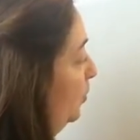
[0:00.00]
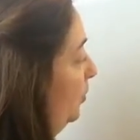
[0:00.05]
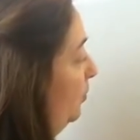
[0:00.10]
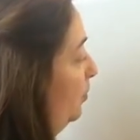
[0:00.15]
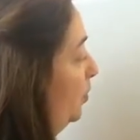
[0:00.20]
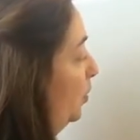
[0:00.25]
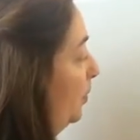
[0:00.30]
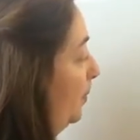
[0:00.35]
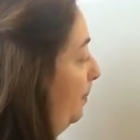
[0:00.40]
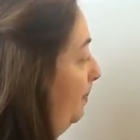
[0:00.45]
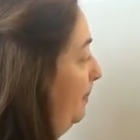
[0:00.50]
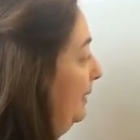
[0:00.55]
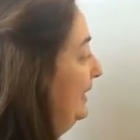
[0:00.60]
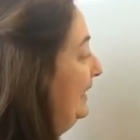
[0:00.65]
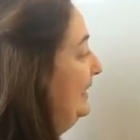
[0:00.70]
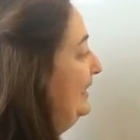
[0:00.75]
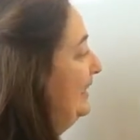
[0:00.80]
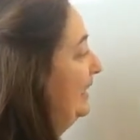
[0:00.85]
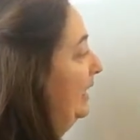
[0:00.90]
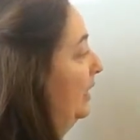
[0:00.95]
we've put
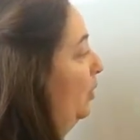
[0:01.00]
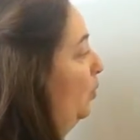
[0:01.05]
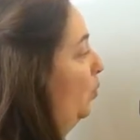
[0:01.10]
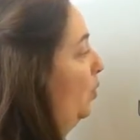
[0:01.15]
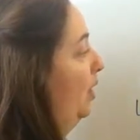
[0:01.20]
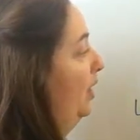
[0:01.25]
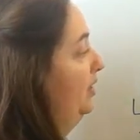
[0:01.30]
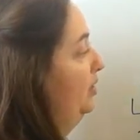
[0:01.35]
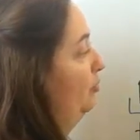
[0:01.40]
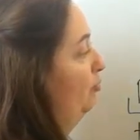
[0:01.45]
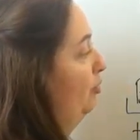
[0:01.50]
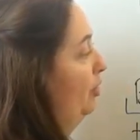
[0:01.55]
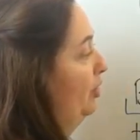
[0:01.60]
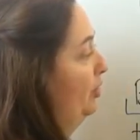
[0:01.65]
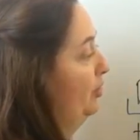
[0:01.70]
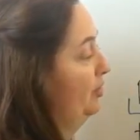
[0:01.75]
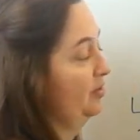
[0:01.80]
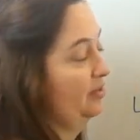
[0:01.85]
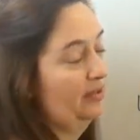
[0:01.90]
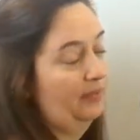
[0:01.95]
building wider
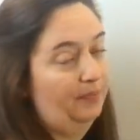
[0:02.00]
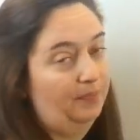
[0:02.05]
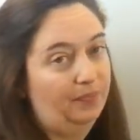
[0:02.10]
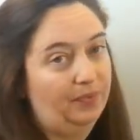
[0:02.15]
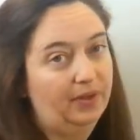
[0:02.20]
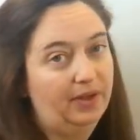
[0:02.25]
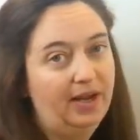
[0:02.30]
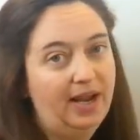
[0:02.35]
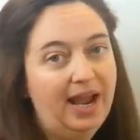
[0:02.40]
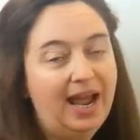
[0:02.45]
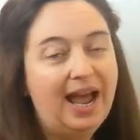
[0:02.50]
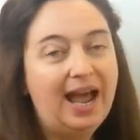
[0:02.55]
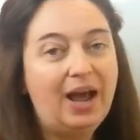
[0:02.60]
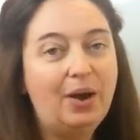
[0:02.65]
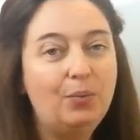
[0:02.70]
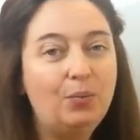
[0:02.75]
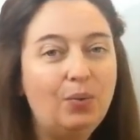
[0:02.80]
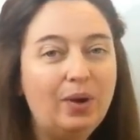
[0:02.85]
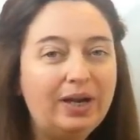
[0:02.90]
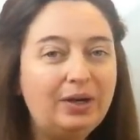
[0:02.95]
roads.
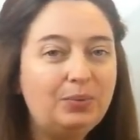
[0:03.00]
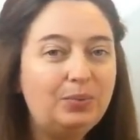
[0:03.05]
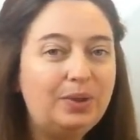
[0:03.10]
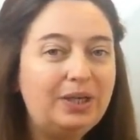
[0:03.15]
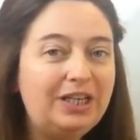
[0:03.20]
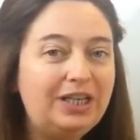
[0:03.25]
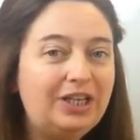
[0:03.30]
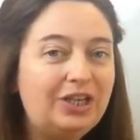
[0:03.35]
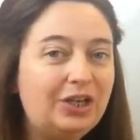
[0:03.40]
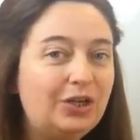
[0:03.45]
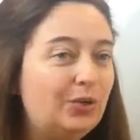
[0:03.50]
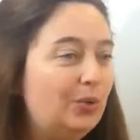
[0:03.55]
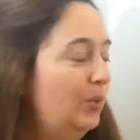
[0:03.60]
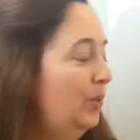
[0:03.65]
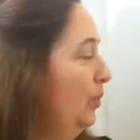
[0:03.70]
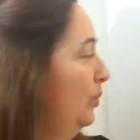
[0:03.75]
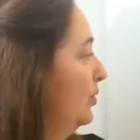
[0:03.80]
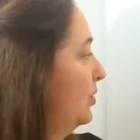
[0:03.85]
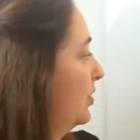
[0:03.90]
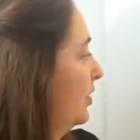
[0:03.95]
And when we
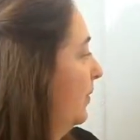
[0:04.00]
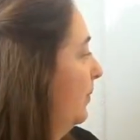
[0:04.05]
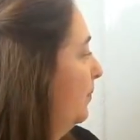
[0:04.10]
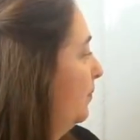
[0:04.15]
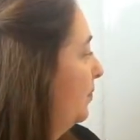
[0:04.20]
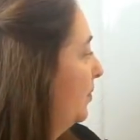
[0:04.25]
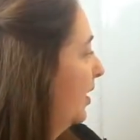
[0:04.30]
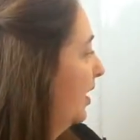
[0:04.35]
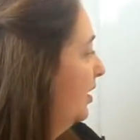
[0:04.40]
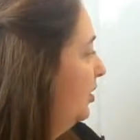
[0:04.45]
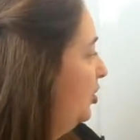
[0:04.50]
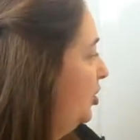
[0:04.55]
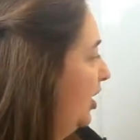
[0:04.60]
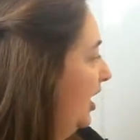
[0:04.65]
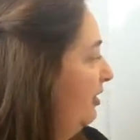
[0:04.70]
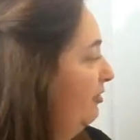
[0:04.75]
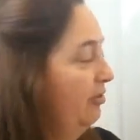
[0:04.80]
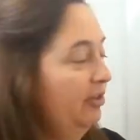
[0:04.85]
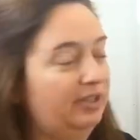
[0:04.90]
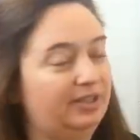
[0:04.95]
use a
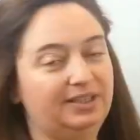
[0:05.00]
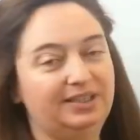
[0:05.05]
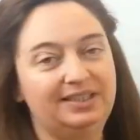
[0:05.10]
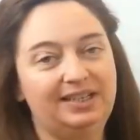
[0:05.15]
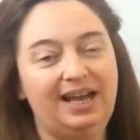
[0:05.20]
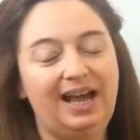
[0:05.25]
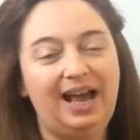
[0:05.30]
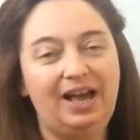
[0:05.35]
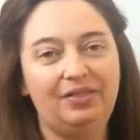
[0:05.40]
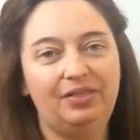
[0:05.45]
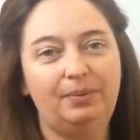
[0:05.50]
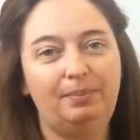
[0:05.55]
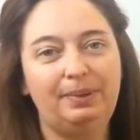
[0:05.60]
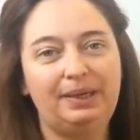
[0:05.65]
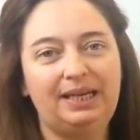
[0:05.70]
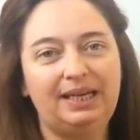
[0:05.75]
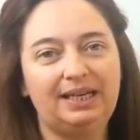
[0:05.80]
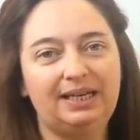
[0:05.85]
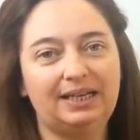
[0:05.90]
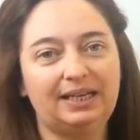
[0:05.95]
gerund at the
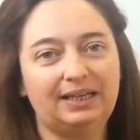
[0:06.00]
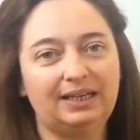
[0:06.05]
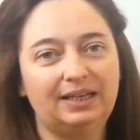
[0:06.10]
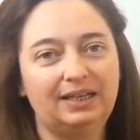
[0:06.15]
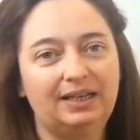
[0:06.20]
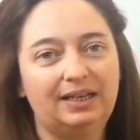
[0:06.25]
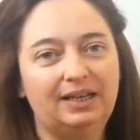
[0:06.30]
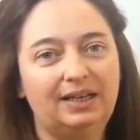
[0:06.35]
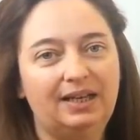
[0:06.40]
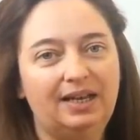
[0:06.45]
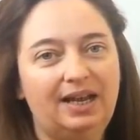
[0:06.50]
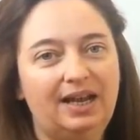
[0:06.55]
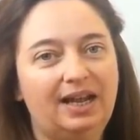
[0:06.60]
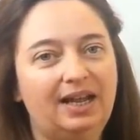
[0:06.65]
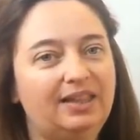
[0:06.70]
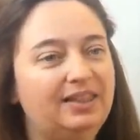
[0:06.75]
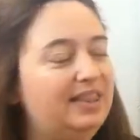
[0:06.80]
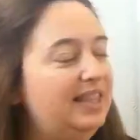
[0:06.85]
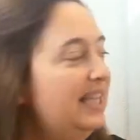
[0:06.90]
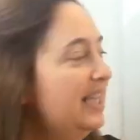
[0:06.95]
beginning,
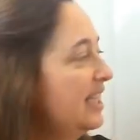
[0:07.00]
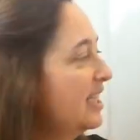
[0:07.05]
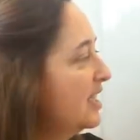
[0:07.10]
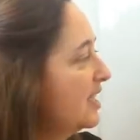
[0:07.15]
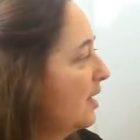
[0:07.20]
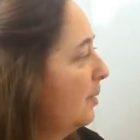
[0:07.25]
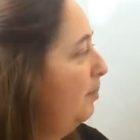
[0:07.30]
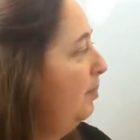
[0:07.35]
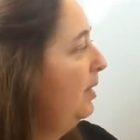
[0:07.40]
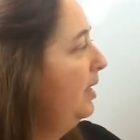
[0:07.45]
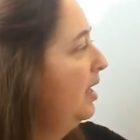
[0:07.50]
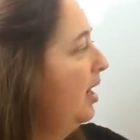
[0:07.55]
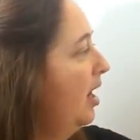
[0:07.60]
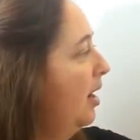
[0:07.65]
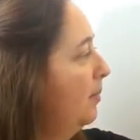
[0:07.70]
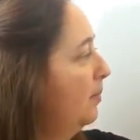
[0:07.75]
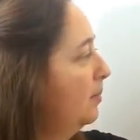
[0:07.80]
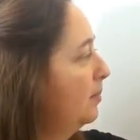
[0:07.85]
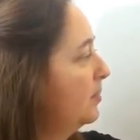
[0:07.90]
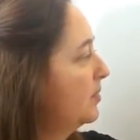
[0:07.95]
this
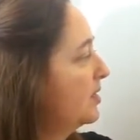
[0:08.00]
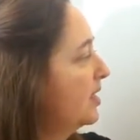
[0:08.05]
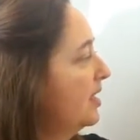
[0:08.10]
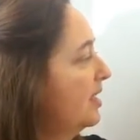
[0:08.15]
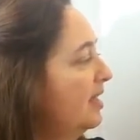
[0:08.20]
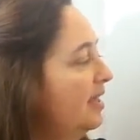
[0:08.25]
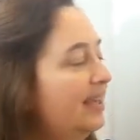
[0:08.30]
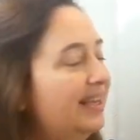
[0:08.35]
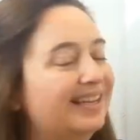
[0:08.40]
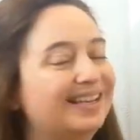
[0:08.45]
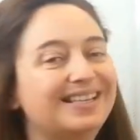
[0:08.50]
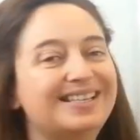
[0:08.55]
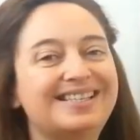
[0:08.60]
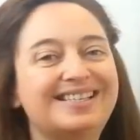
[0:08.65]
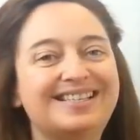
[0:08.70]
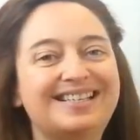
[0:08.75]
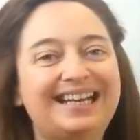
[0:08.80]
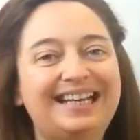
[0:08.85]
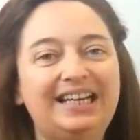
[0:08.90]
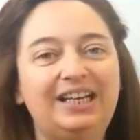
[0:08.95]
becomes
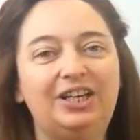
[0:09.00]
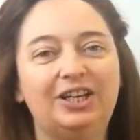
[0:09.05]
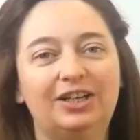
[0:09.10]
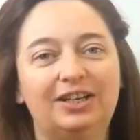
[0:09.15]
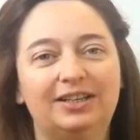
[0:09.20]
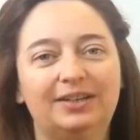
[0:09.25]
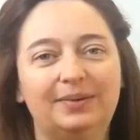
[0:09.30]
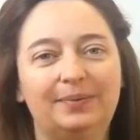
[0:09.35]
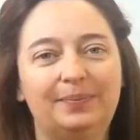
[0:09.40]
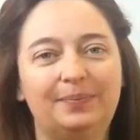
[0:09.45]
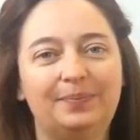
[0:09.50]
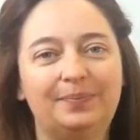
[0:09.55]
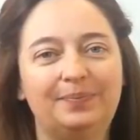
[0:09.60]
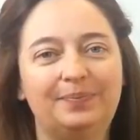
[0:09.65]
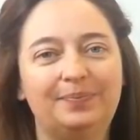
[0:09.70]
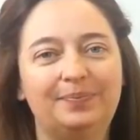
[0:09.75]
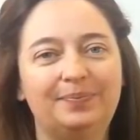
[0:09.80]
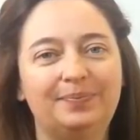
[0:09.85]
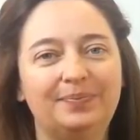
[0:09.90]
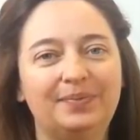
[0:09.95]
singular.
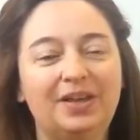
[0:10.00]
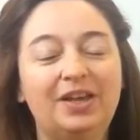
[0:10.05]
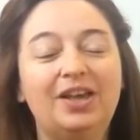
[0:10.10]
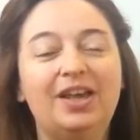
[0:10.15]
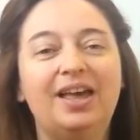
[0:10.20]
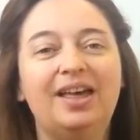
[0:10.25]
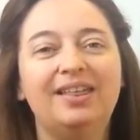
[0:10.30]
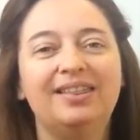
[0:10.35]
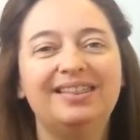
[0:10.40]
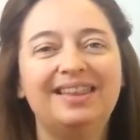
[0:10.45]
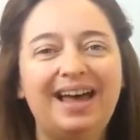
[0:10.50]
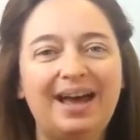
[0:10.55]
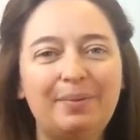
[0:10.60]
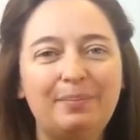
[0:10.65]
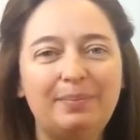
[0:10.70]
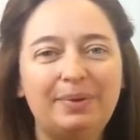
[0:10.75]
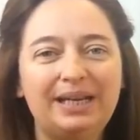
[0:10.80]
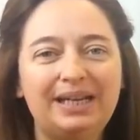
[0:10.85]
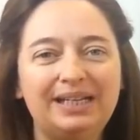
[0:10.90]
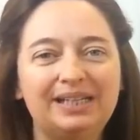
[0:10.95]

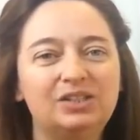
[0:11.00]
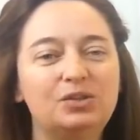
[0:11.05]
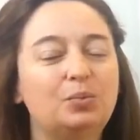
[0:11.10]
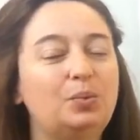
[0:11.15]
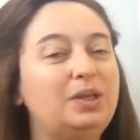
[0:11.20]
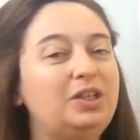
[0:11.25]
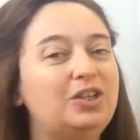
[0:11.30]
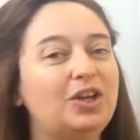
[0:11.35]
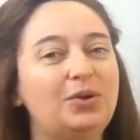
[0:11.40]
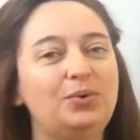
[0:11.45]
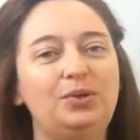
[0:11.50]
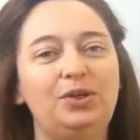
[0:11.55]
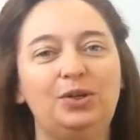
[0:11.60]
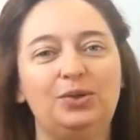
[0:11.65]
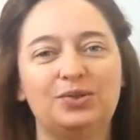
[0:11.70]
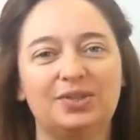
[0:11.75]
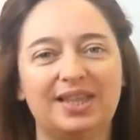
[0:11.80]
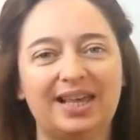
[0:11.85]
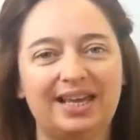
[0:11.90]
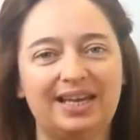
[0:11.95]
That means we don't
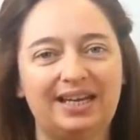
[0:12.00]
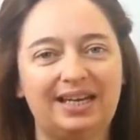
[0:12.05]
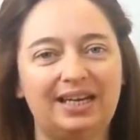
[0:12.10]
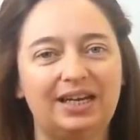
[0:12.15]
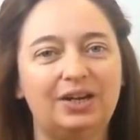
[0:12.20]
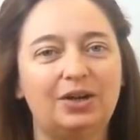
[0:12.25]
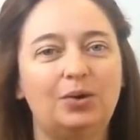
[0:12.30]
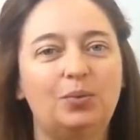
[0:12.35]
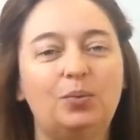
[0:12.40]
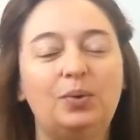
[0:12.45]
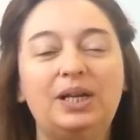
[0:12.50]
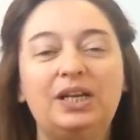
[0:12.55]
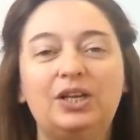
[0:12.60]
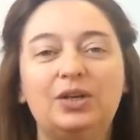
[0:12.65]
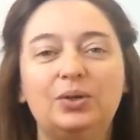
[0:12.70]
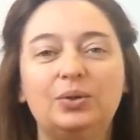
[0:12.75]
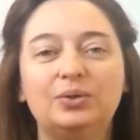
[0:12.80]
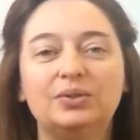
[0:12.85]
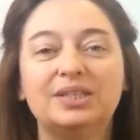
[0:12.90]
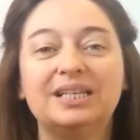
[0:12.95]
use they, we
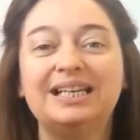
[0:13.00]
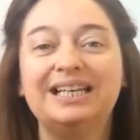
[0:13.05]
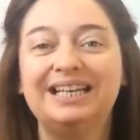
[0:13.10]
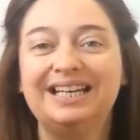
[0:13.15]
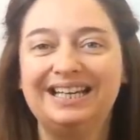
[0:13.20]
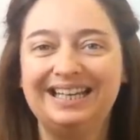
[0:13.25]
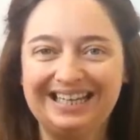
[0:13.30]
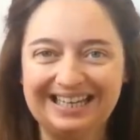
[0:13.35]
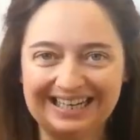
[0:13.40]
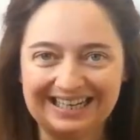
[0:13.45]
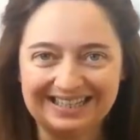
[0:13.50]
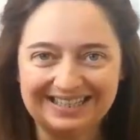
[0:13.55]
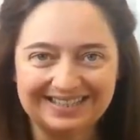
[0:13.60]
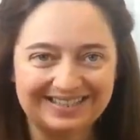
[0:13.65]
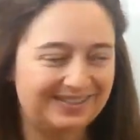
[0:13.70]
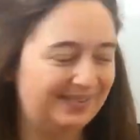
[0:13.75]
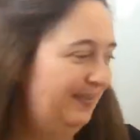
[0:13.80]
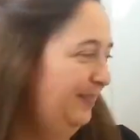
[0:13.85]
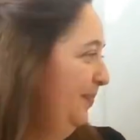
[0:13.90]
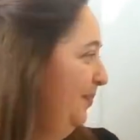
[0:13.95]
use
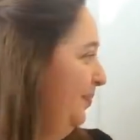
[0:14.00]
it.